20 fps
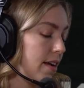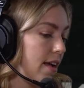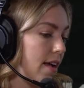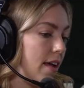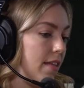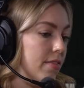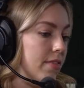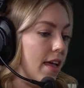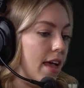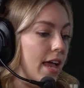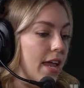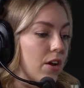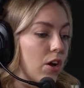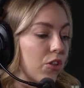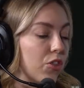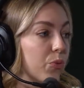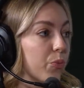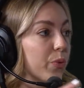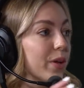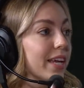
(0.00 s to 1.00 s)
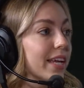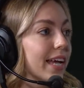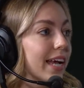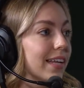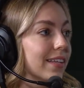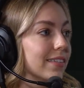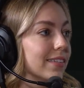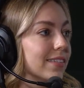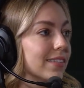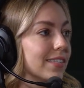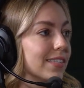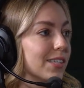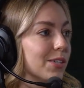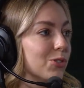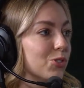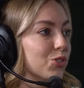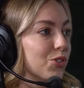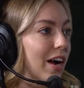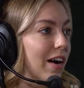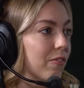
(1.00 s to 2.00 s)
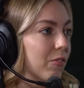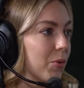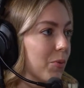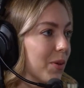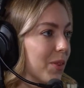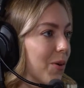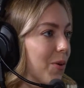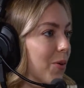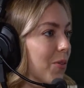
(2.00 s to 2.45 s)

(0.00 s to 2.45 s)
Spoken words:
And then on the weekends, you travel with